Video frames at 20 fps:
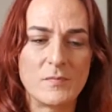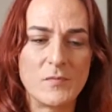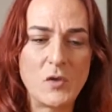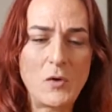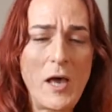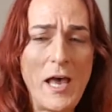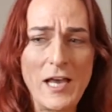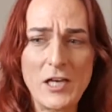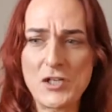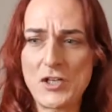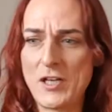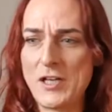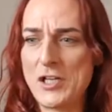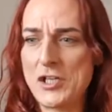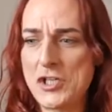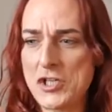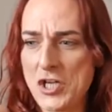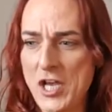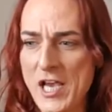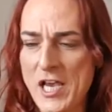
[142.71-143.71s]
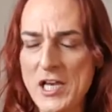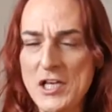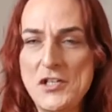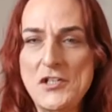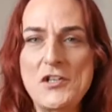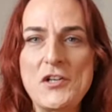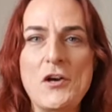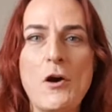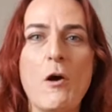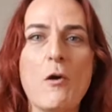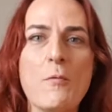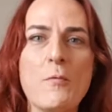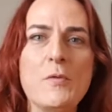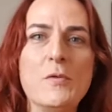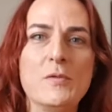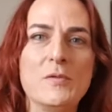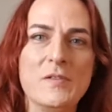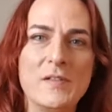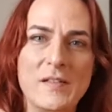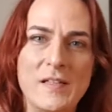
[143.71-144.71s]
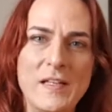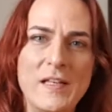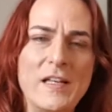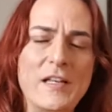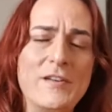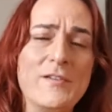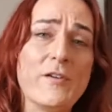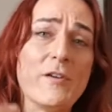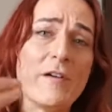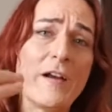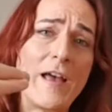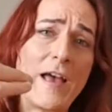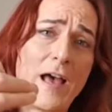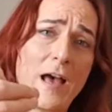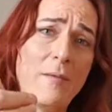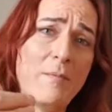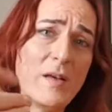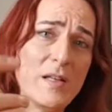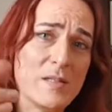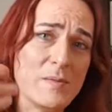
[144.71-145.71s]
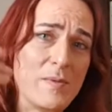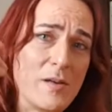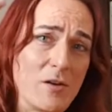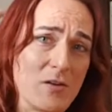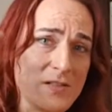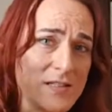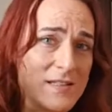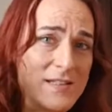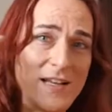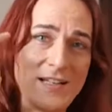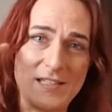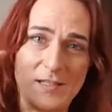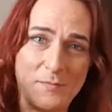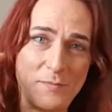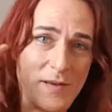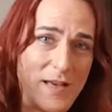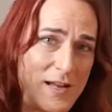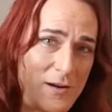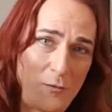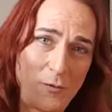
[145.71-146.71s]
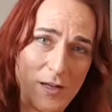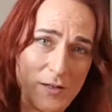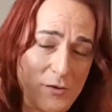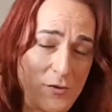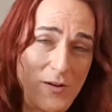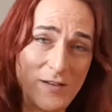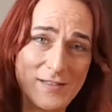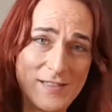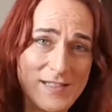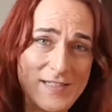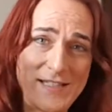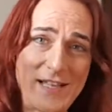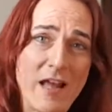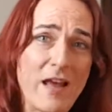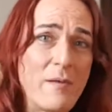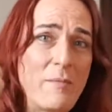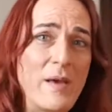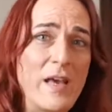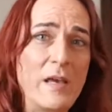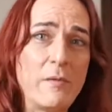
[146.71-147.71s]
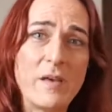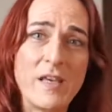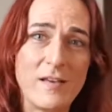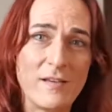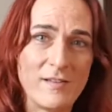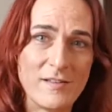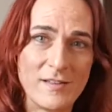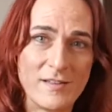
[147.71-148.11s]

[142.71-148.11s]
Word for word: To actually change your routine, your habits, because it doesn't matter what you understand, baby.